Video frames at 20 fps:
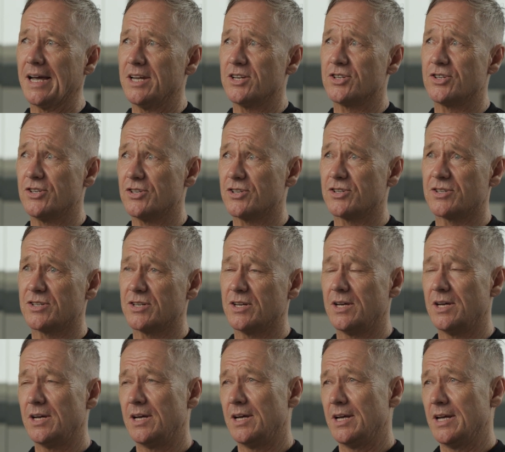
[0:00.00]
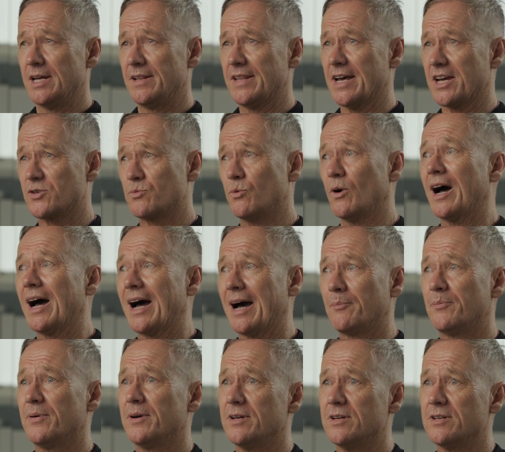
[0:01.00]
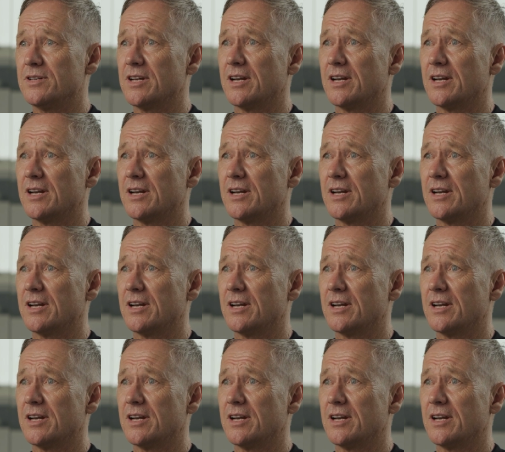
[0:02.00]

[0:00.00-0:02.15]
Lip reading: It's just, that's what happened.